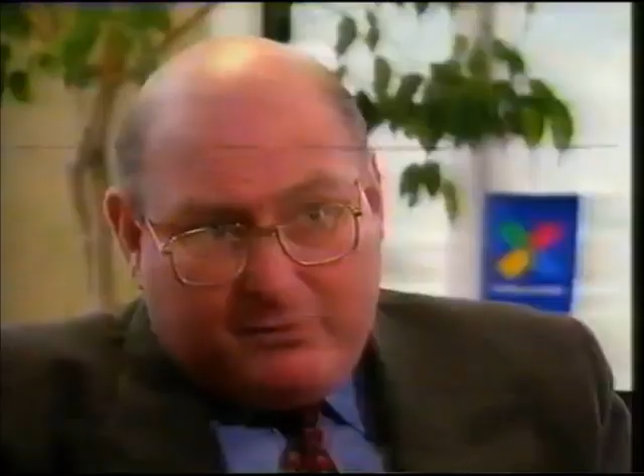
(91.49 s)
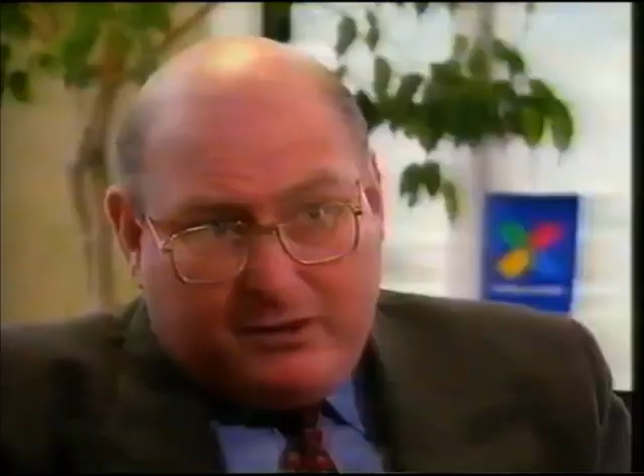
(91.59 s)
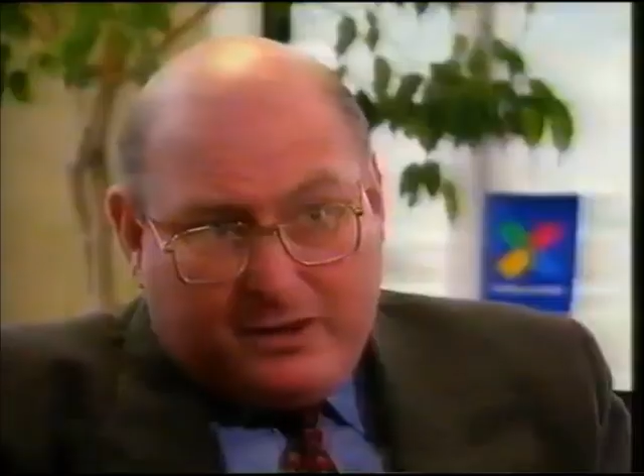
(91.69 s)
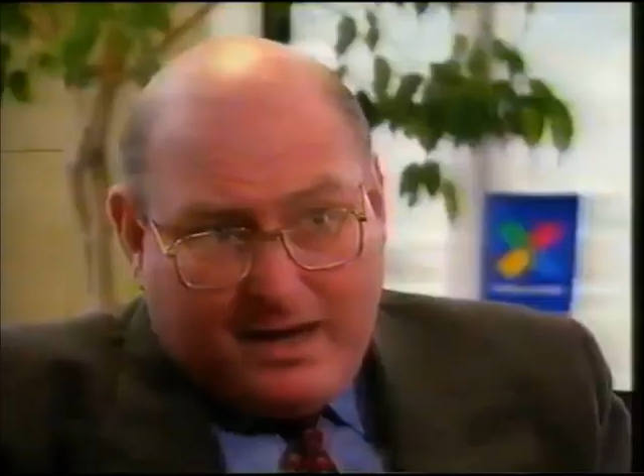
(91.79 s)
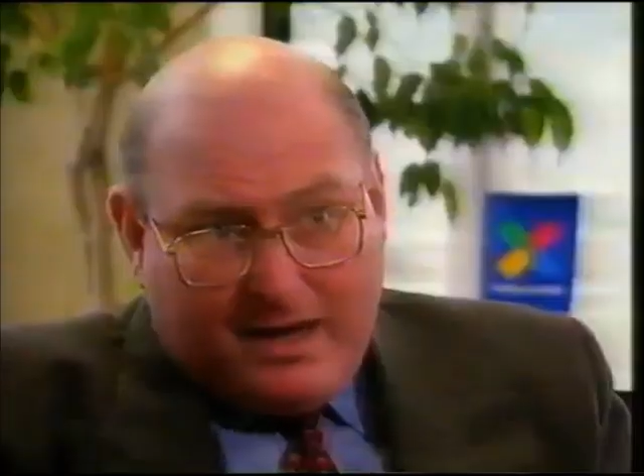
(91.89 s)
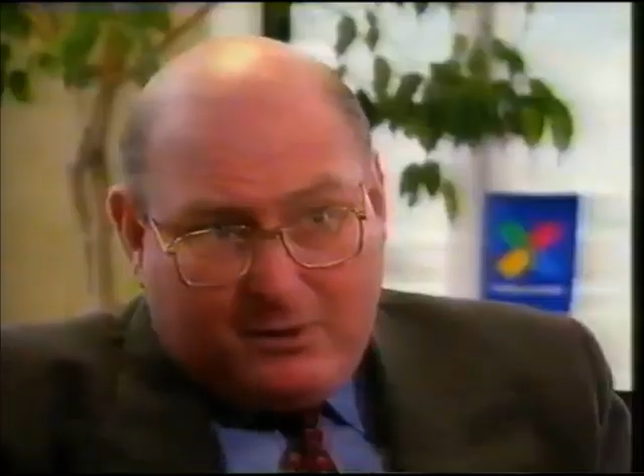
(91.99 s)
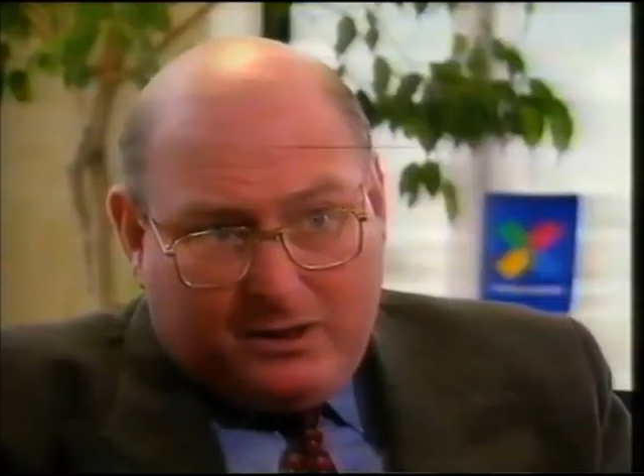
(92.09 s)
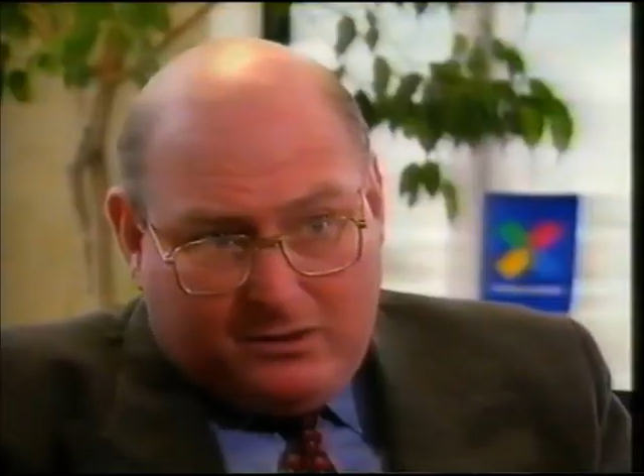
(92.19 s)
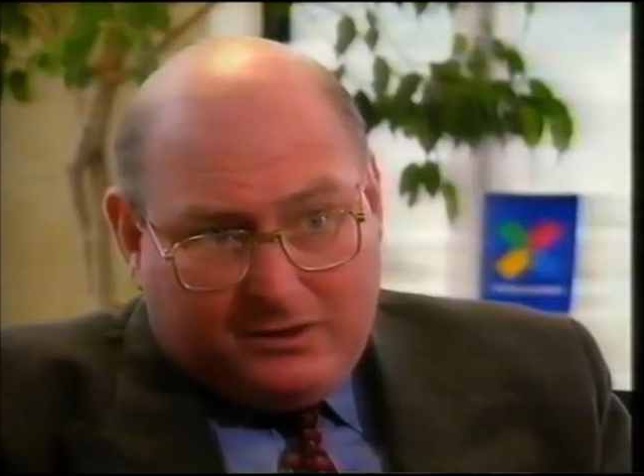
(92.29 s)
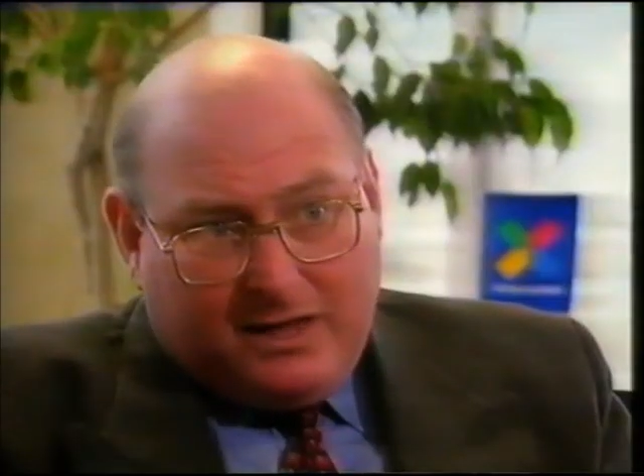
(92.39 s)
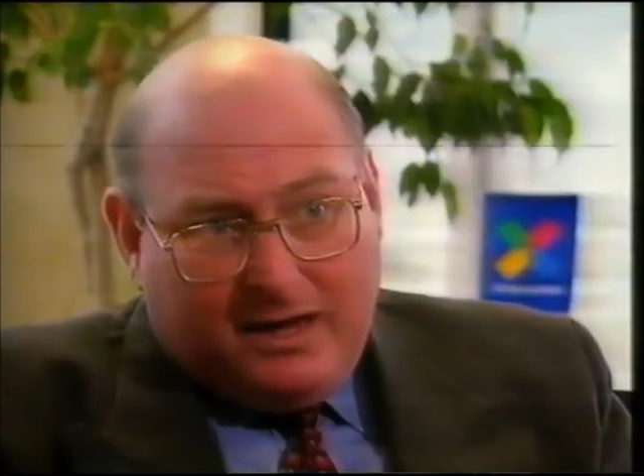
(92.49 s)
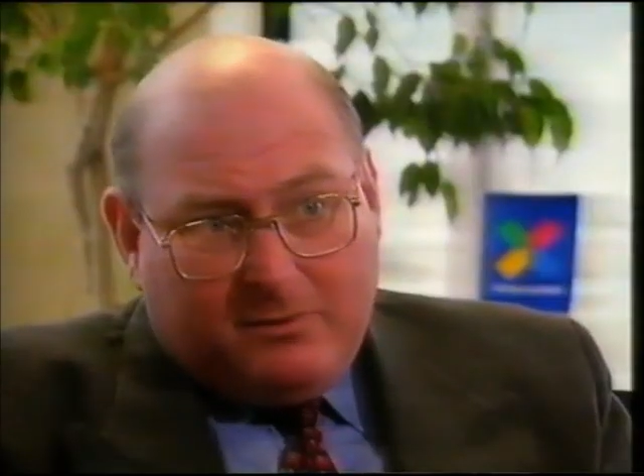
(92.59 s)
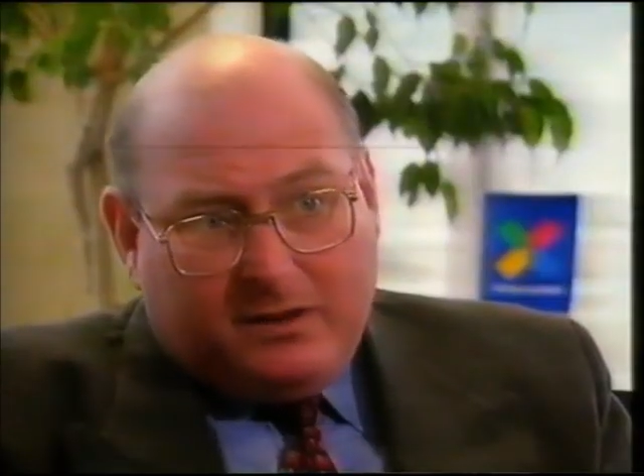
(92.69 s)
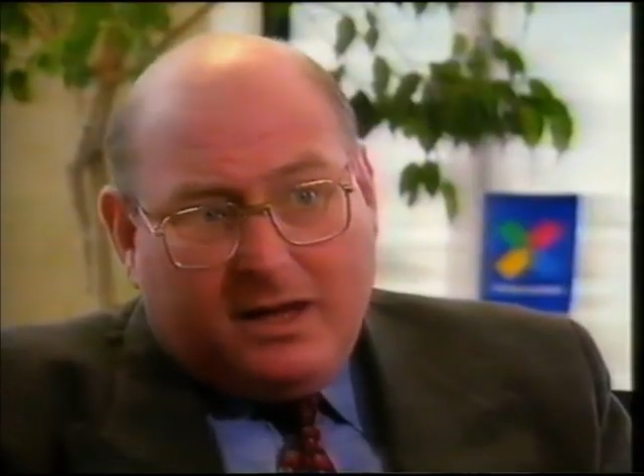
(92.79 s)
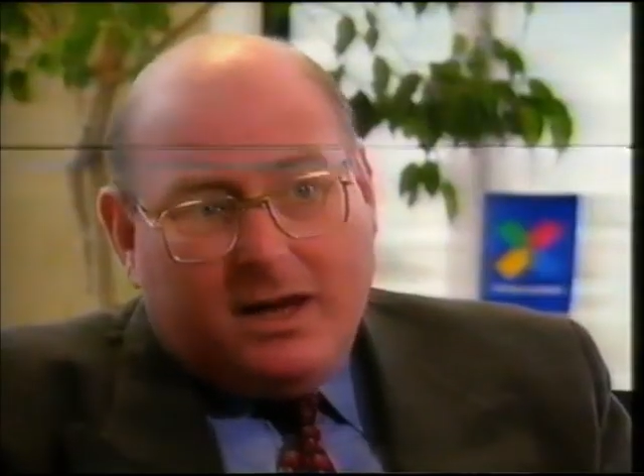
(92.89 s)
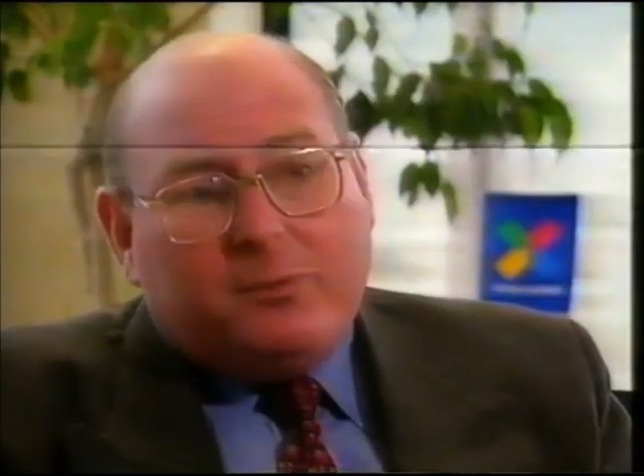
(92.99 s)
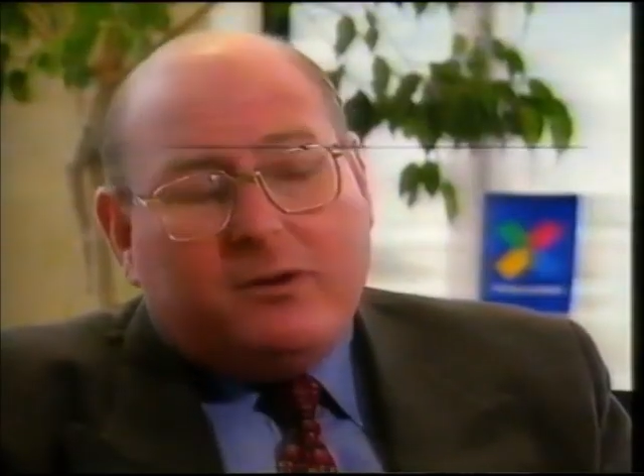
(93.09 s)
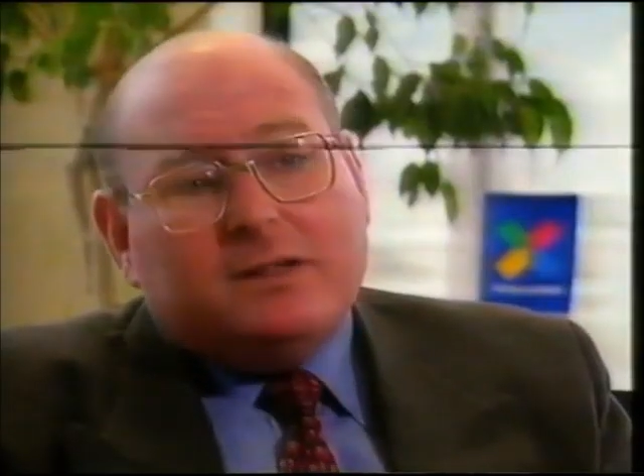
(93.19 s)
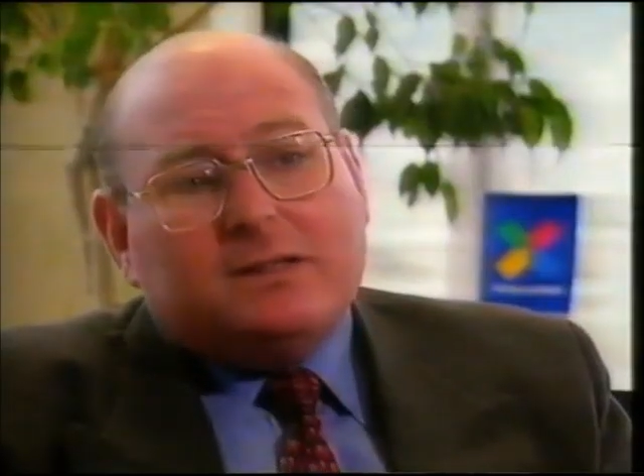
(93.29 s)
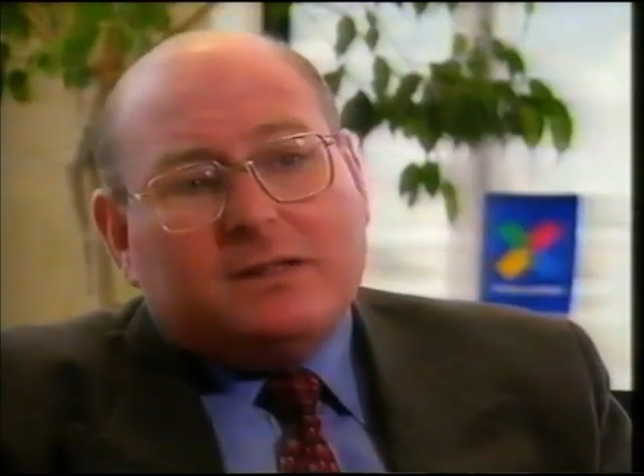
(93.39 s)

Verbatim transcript: We're in gaming, not gambling. Our products